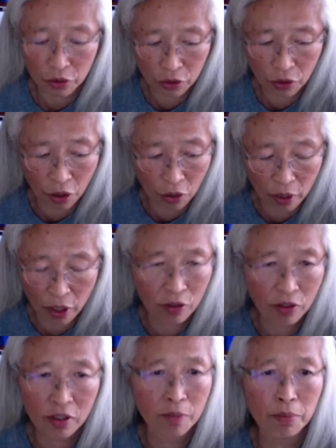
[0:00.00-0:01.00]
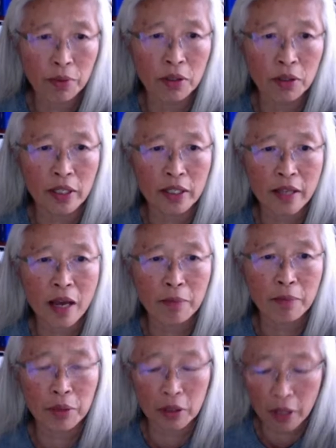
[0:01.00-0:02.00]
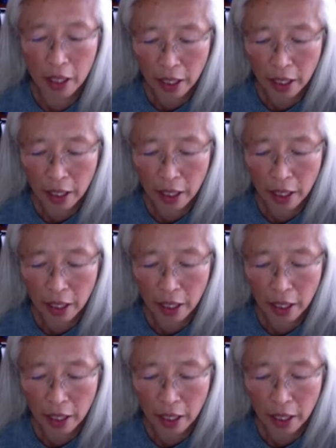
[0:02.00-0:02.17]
So here's a simple example.